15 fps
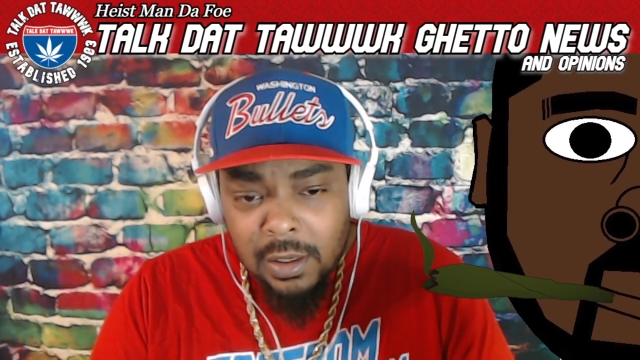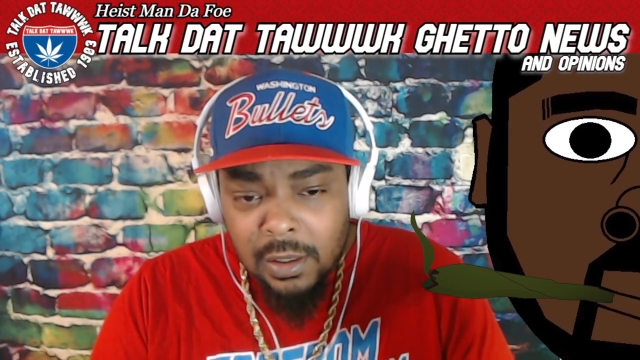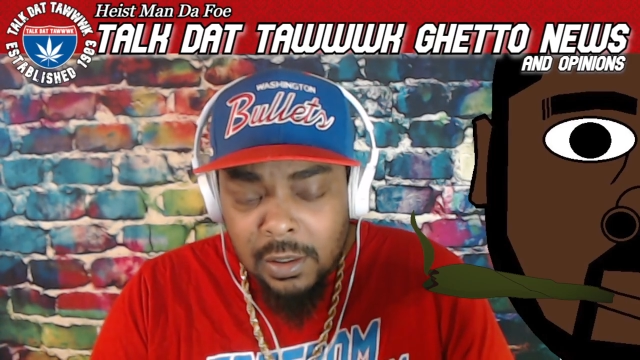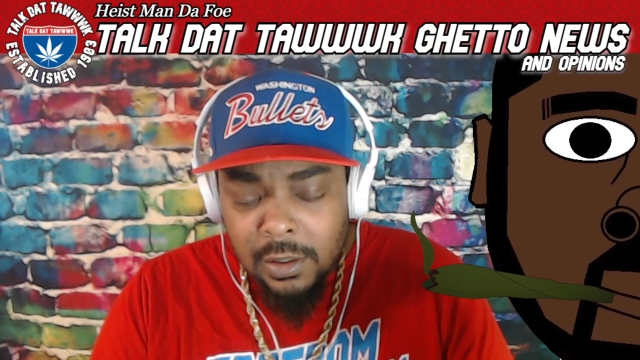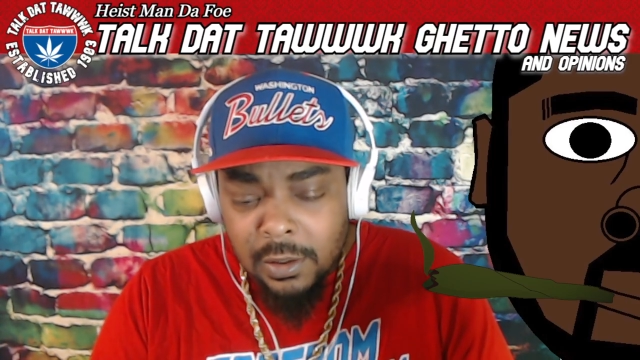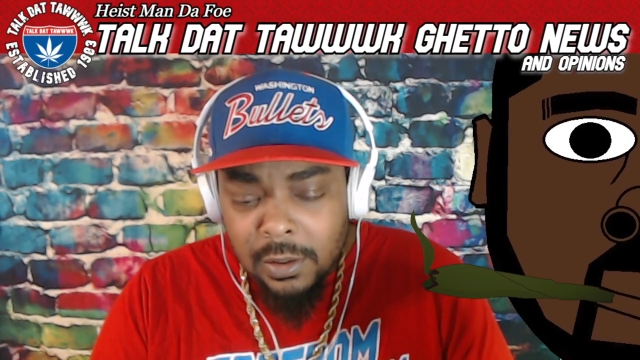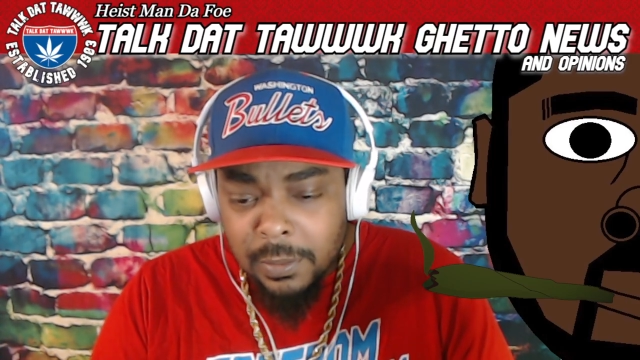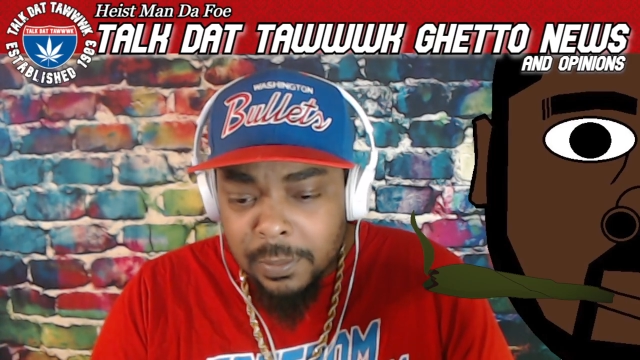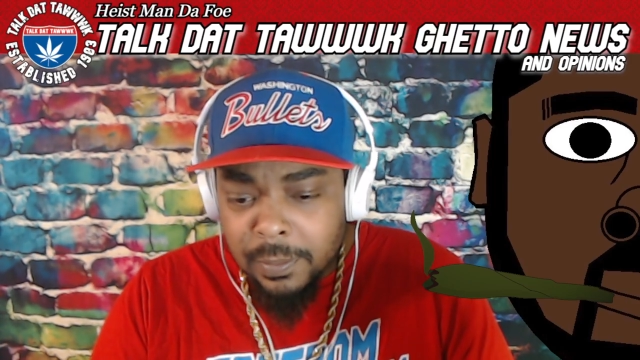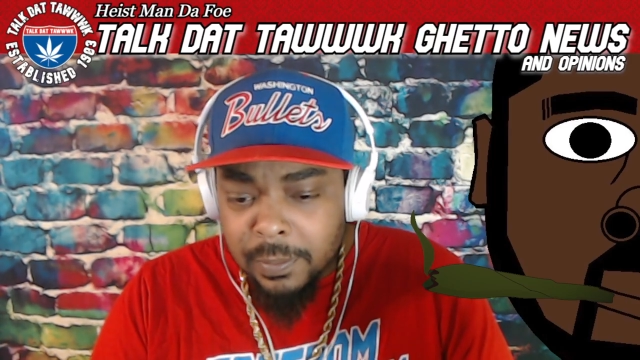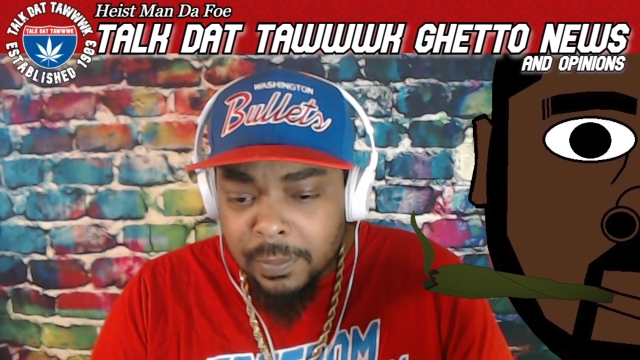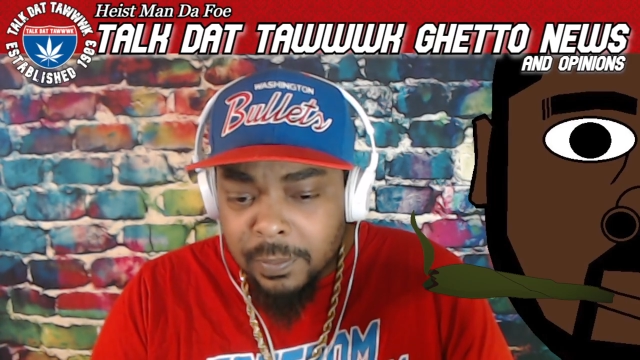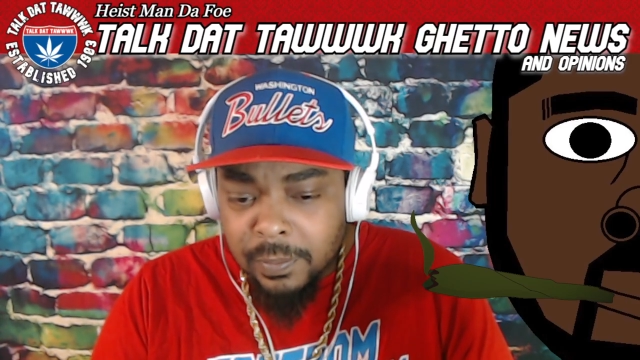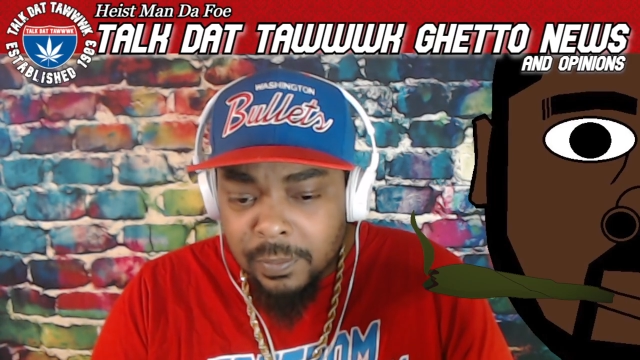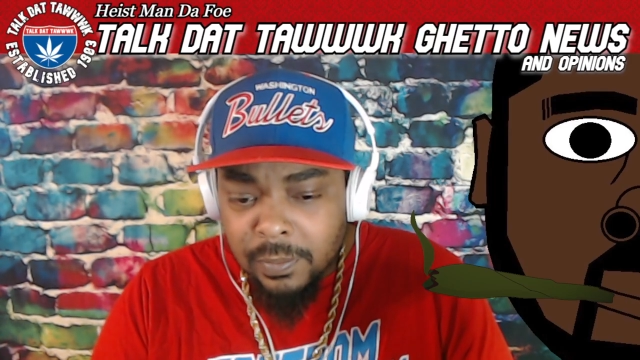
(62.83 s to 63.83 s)
Um,
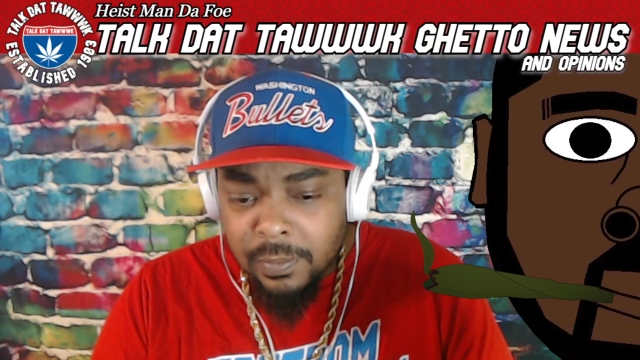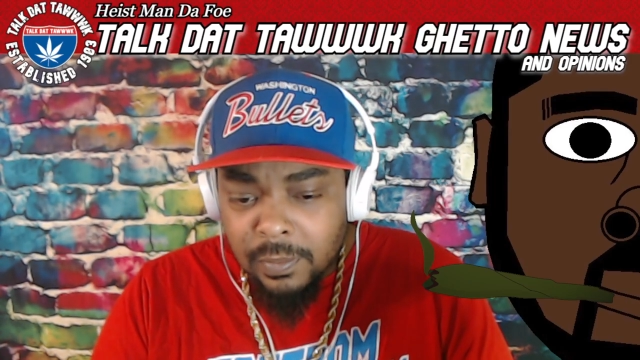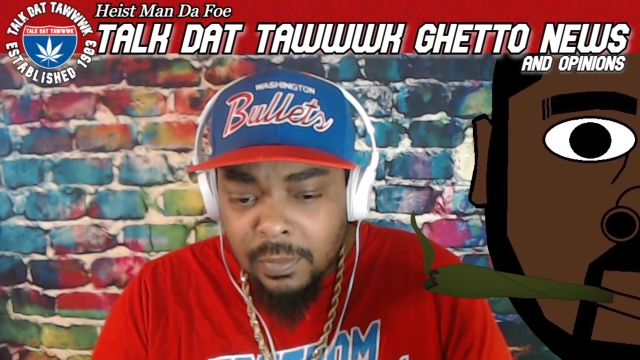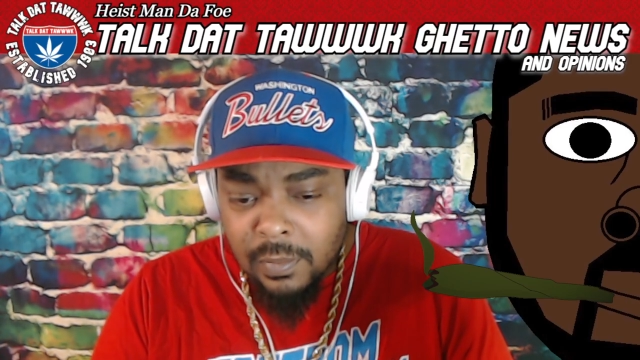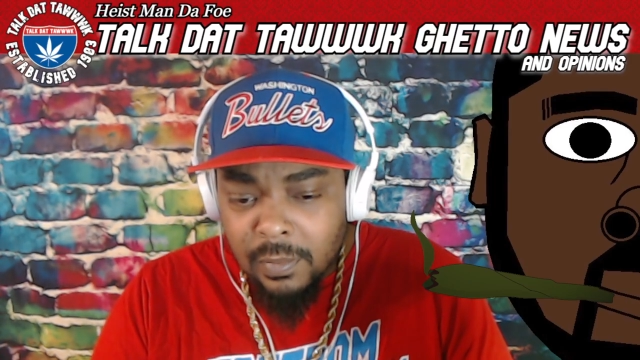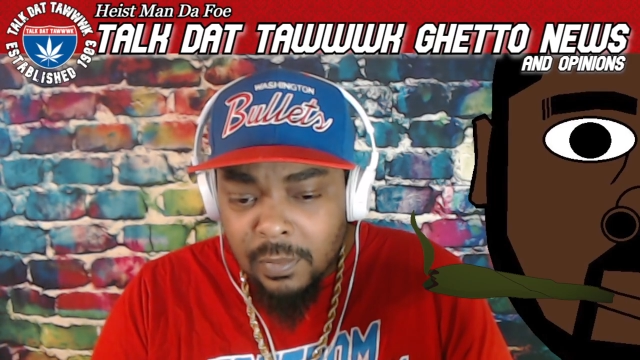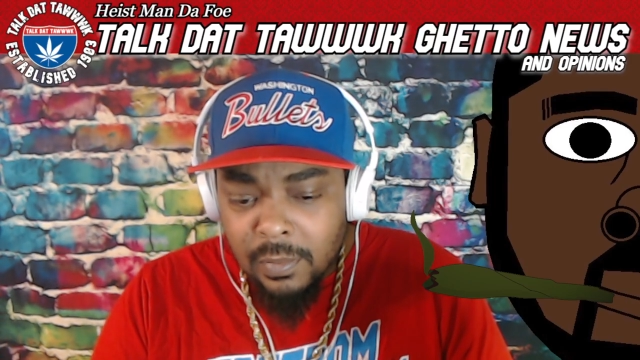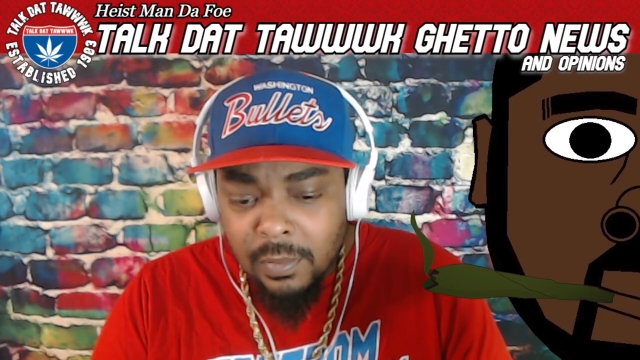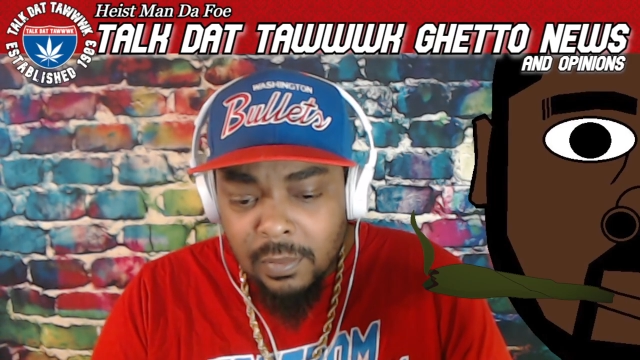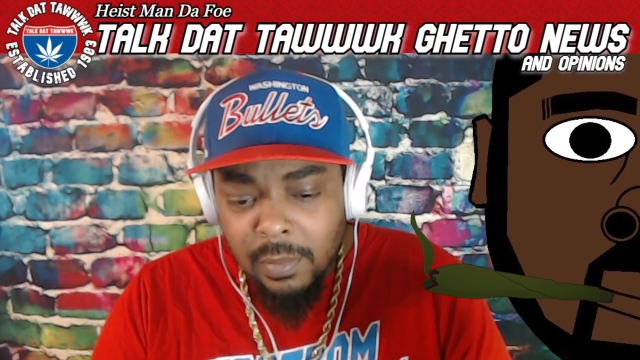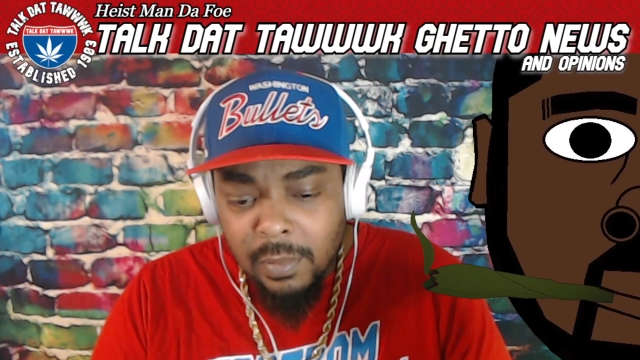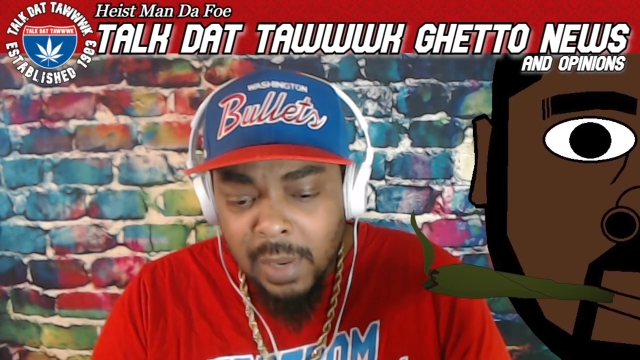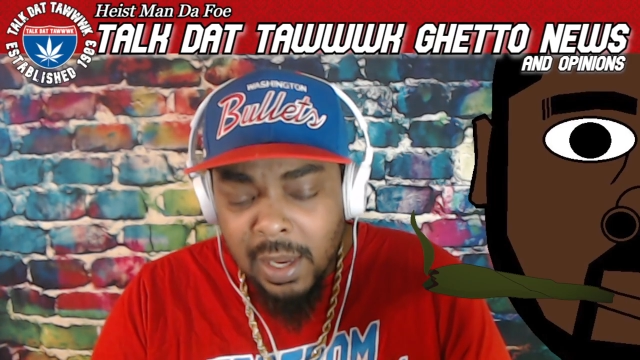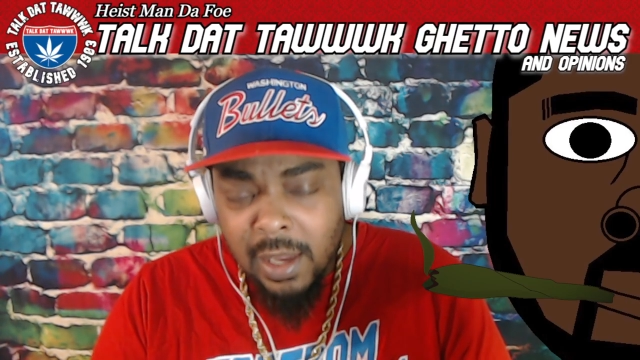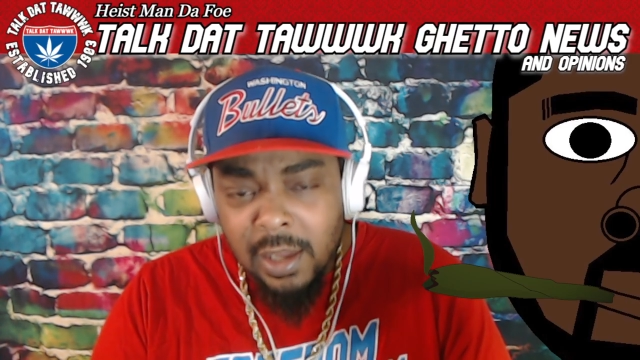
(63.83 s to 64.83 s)

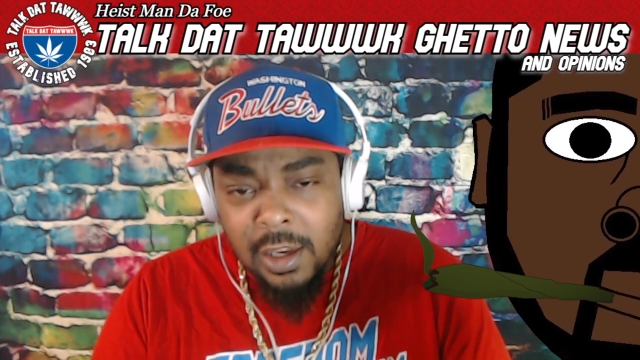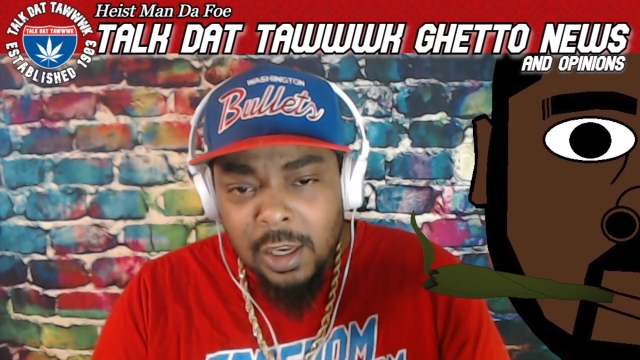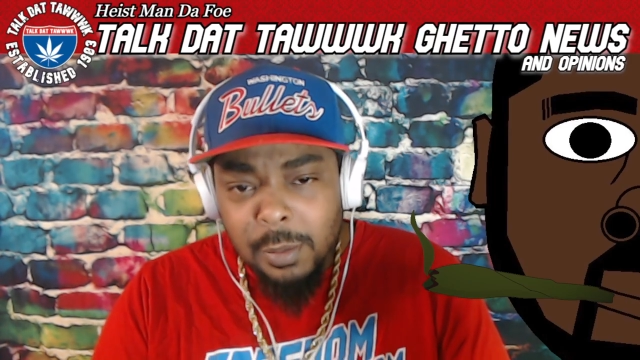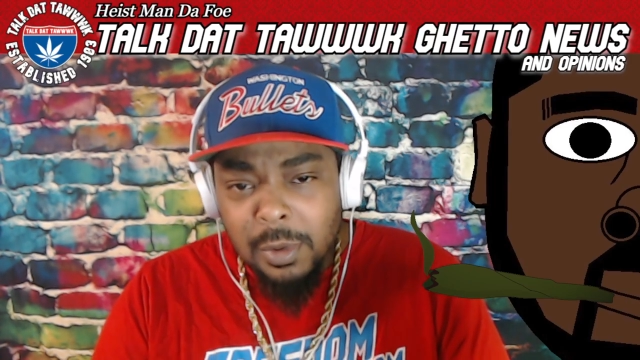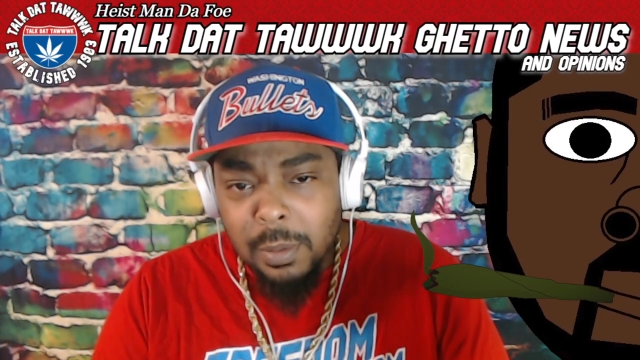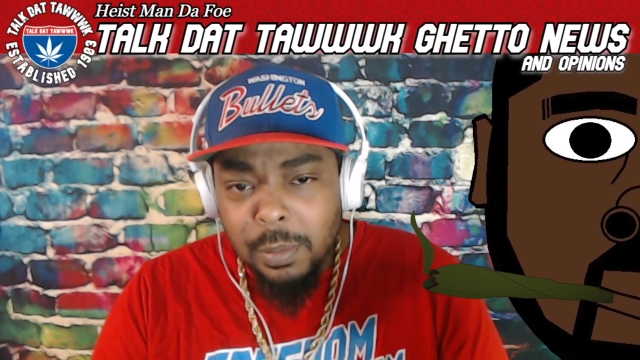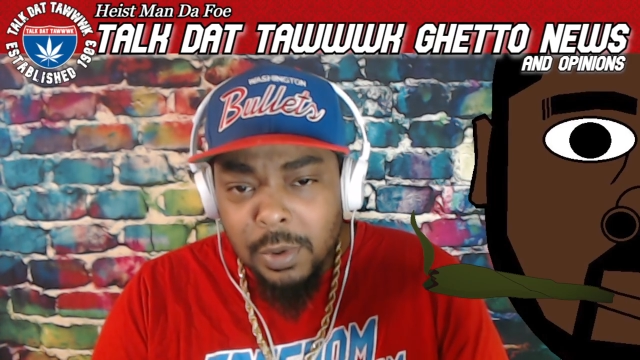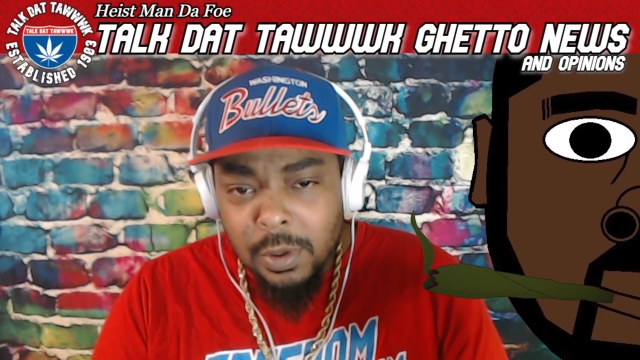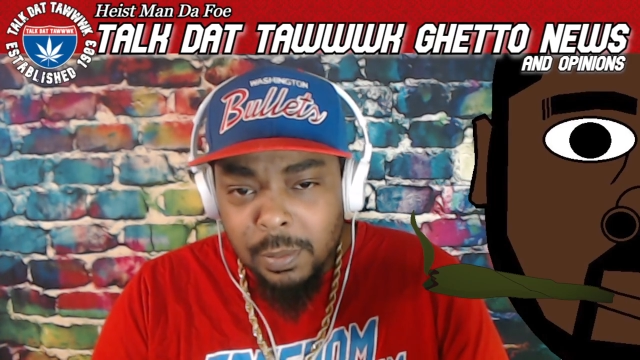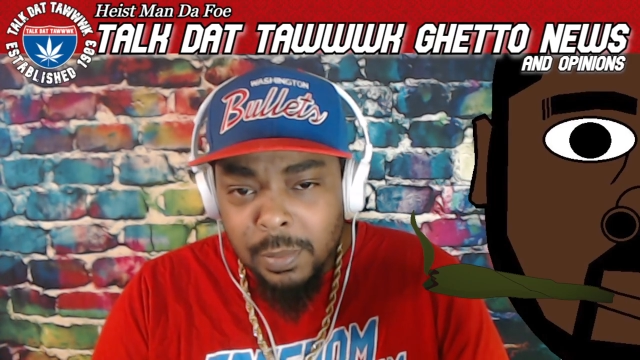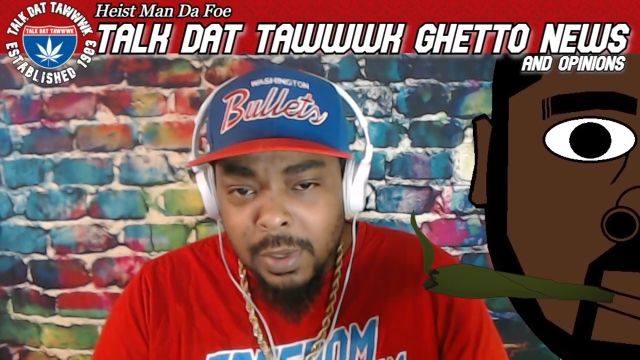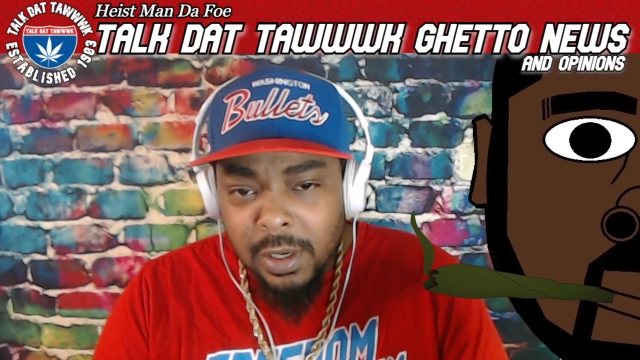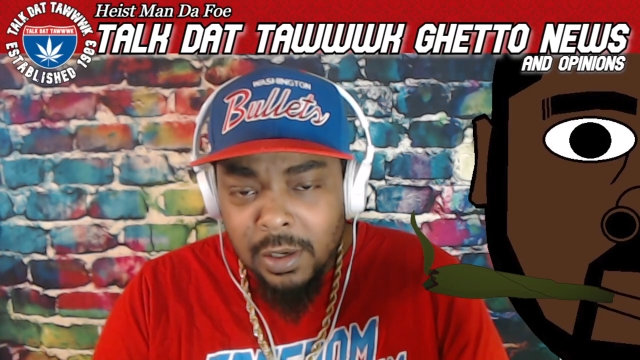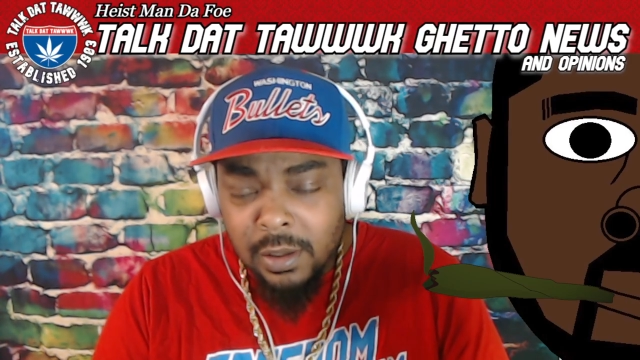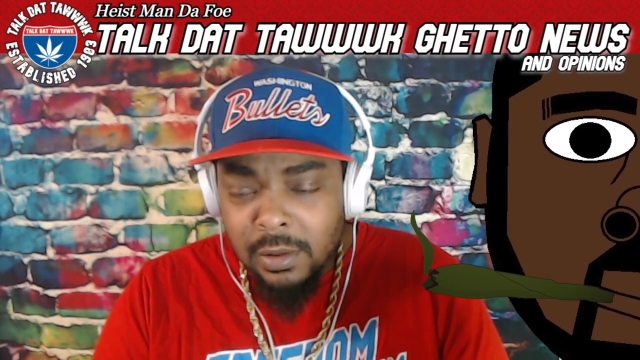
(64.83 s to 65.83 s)
man, he could have been booked
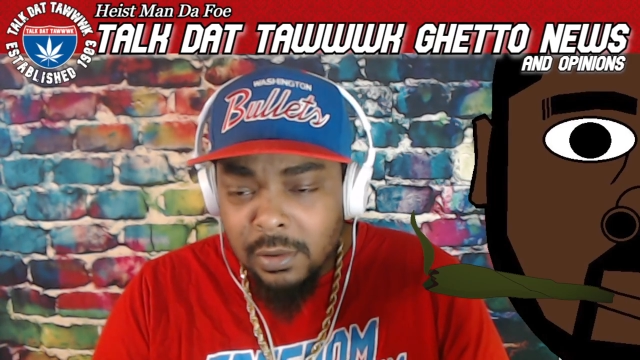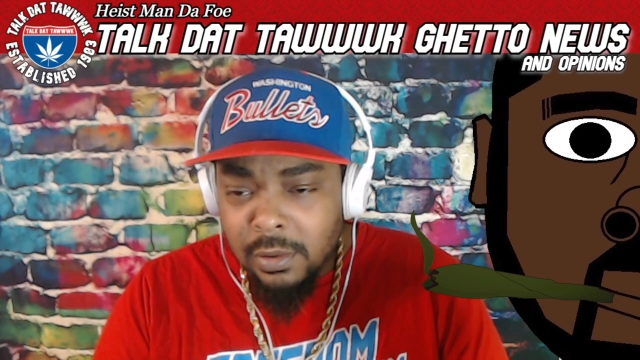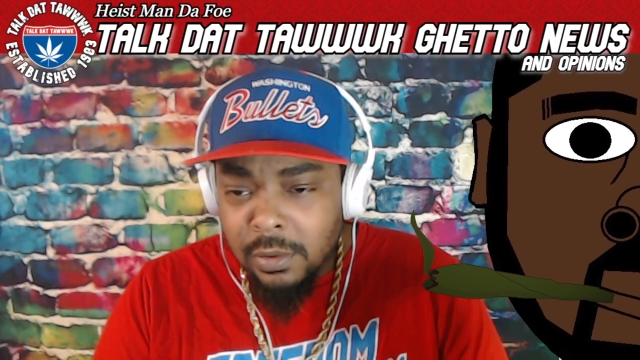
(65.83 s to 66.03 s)
better.